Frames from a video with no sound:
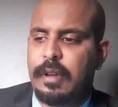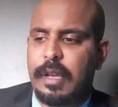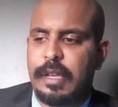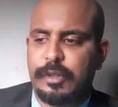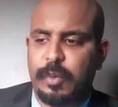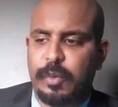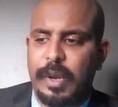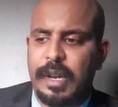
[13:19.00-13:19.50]

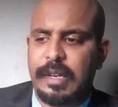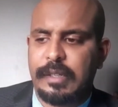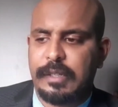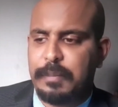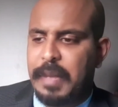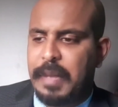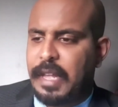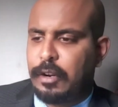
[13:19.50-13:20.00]
as well as
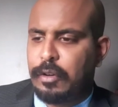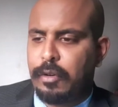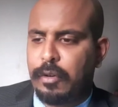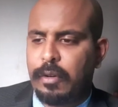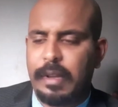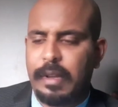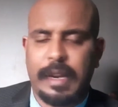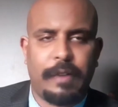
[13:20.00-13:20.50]

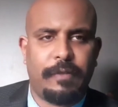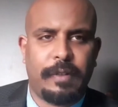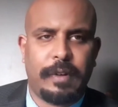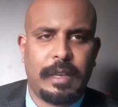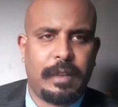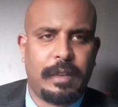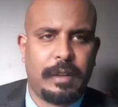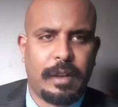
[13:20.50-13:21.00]
medical and
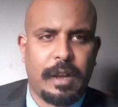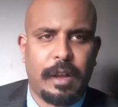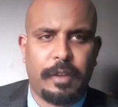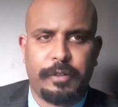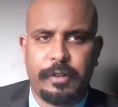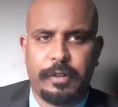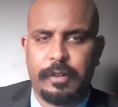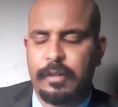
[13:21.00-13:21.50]
every
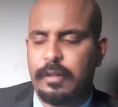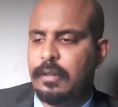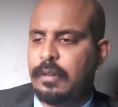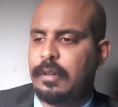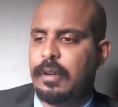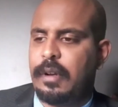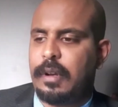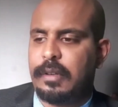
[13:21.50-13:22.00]
other
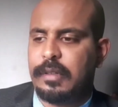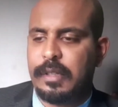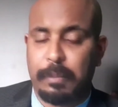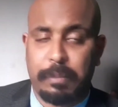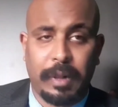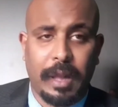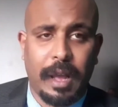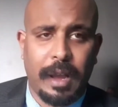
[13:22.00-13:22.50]

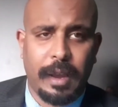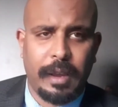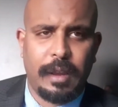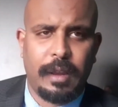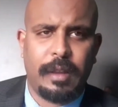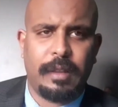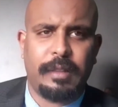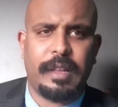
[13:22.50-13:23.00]
supply
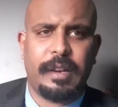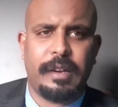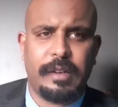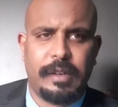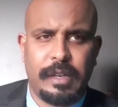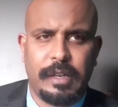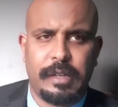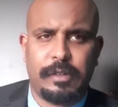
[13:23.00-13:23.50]
that it
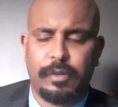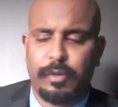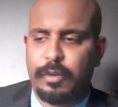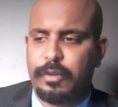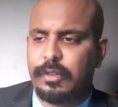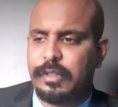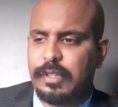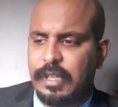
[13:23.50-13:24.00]
needs in
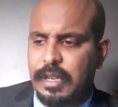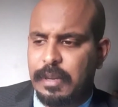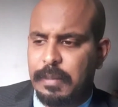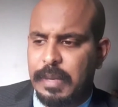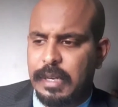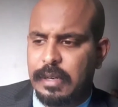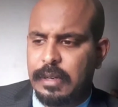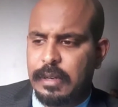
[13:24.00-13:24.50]
order to
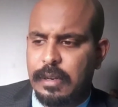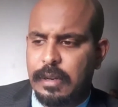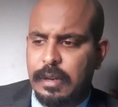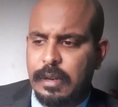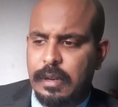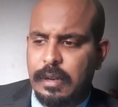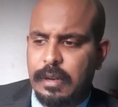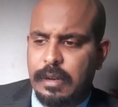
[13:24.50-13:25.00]
commit
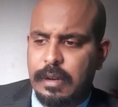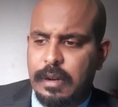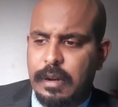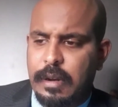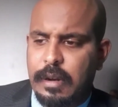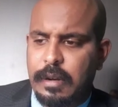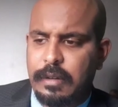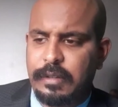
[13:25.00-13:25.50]

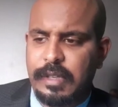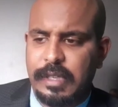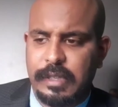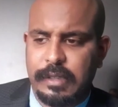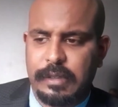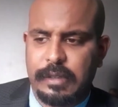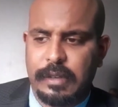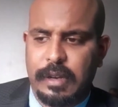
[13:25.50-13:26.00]

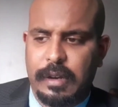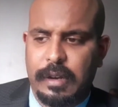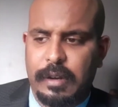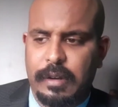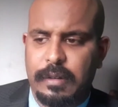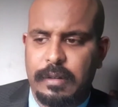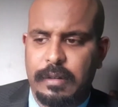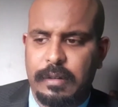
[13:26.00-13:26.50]
these
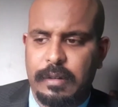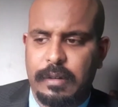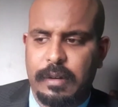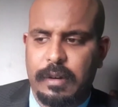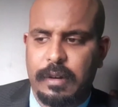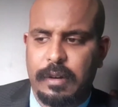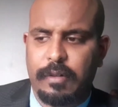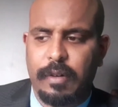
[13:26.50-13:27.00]

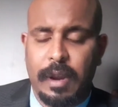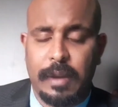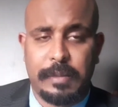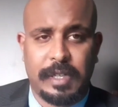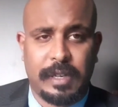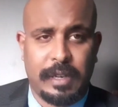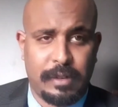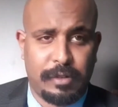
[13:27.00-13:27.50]
crimes
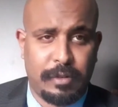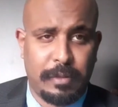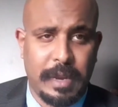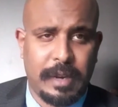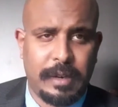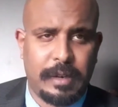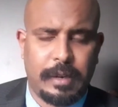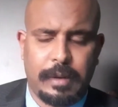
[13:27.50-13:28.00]
against
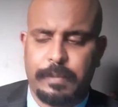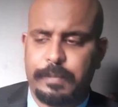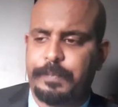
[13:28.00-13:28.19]
humanity,